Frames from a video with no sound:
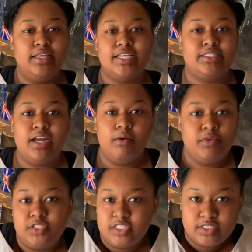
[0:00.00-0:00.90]
that's not
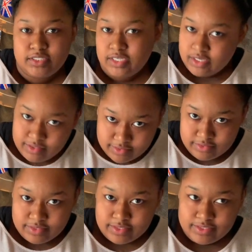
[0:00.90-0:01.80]
what Jesus did.
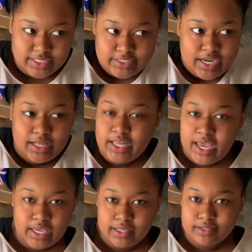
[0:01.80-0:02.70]
That's not
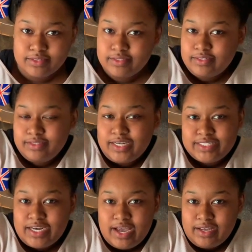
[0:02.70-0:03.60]
God.
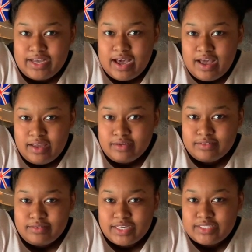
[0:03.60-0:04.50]
That's
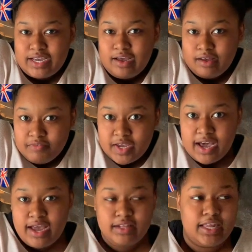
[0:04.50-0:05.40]
not of
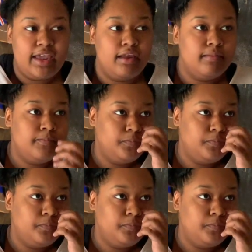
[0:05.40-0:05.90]
God. Like,